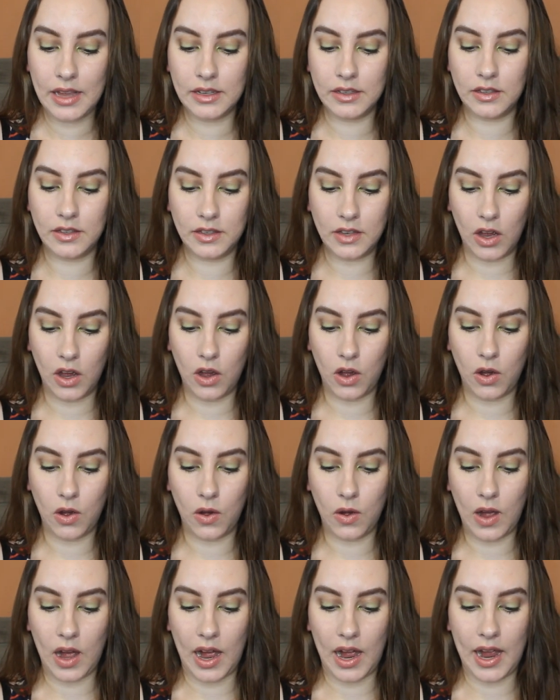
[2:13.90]

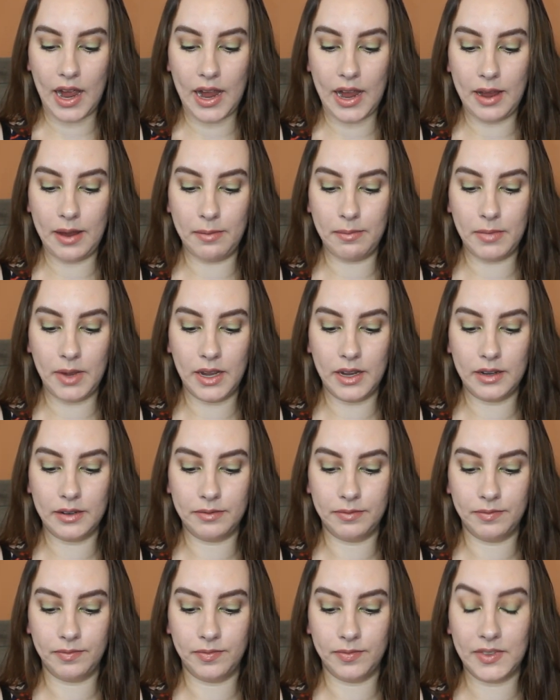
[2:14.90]
So I'm
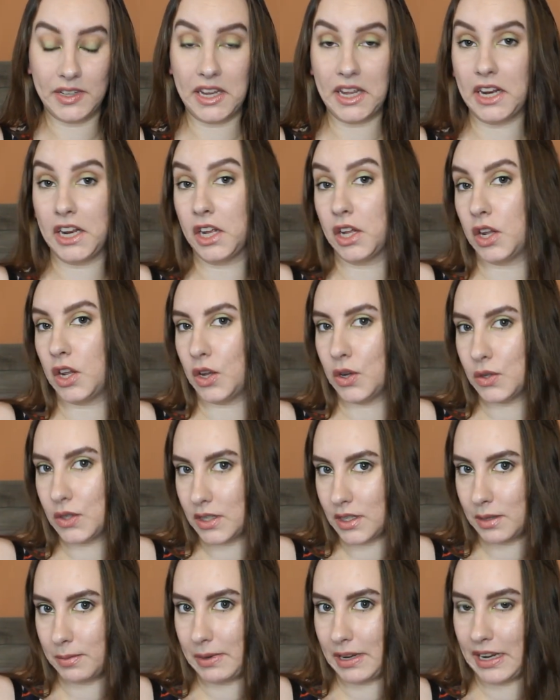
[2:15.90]
getting
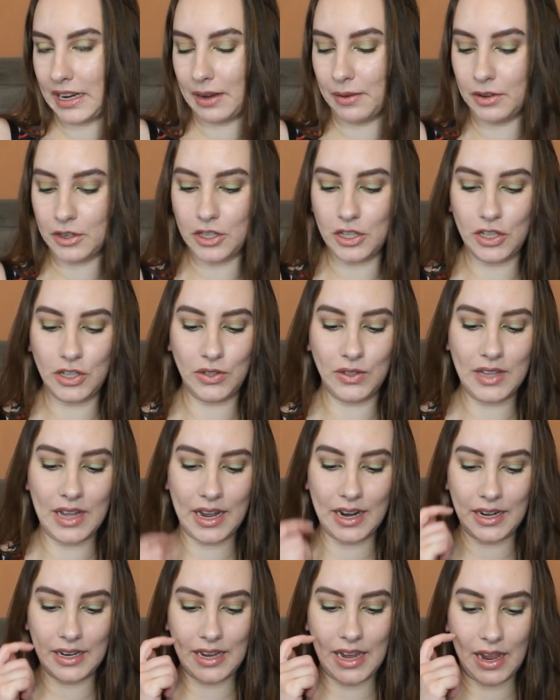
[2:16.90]
close to being able to do
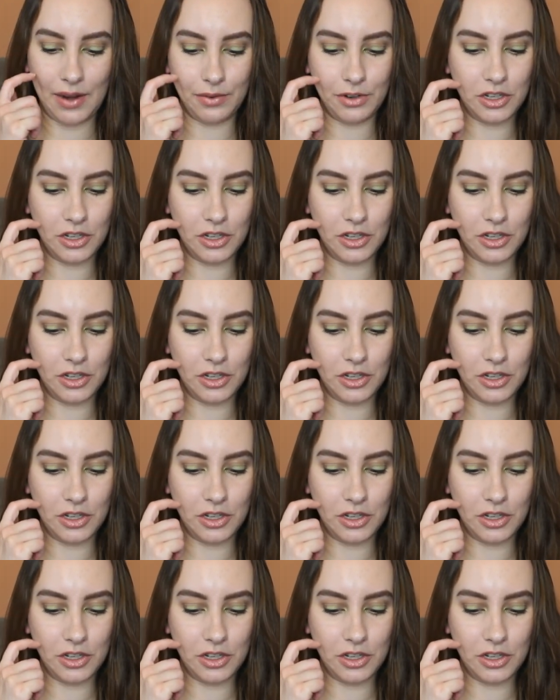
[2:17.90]
that again,